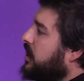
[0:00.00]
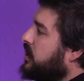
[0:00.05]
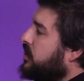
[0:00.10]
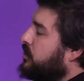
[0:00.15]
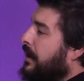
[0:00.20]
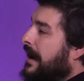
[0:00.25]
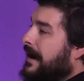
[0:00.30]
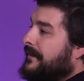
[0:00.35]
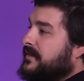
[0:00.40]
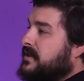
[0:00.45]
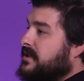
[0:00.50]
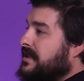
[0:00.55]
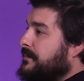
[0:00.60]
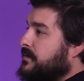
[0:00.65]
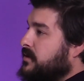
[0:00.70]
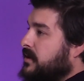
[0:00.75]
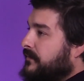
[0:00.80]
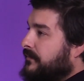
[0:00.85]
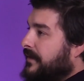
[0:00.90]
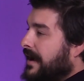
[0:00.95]
you'll have this
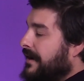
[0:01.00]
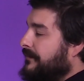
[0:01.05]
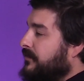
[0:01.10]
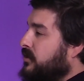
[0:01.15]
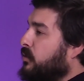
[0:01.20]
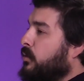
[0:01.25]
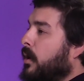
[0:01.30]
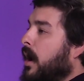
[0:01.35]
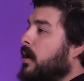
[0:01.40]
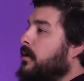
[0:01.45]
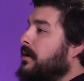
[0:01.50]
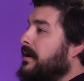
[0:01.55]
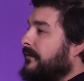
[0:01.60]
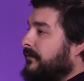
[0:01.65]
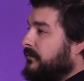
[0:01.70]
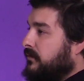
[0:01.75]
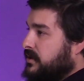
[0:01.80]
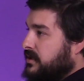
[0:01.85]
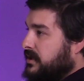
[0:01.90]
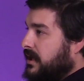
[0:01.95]
episode forever, you'll own it
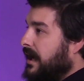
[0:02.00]
for its